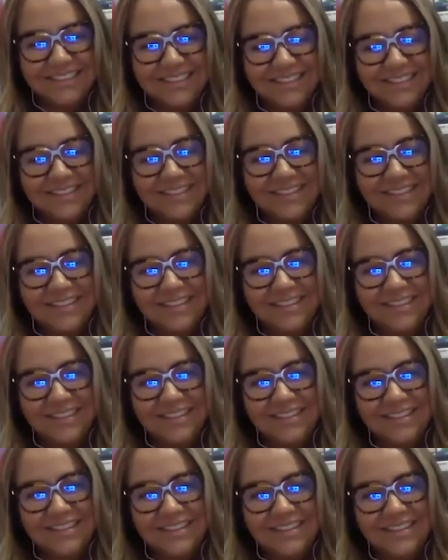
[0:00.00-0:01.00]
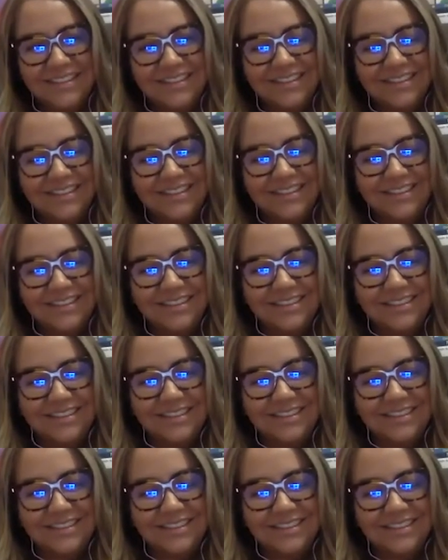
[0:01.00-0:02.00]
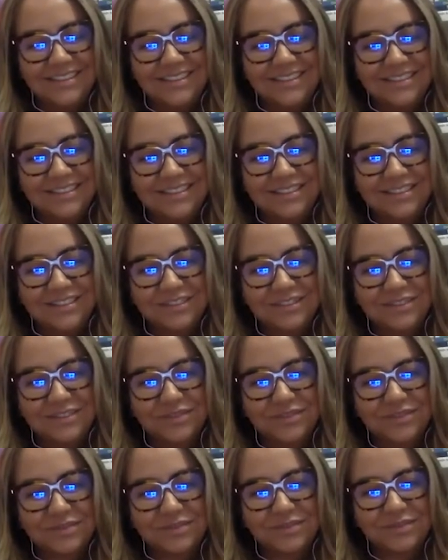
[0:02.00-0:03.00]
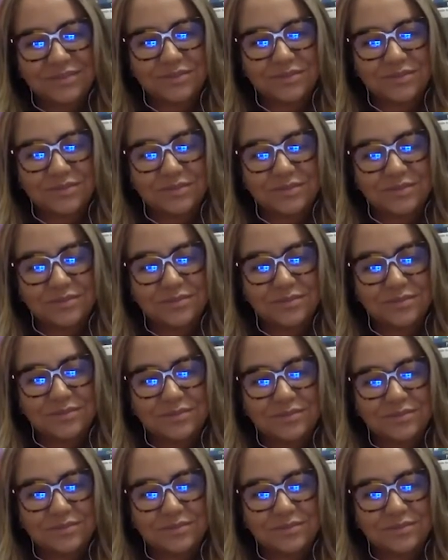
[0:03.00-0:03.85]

The person shown says nothing.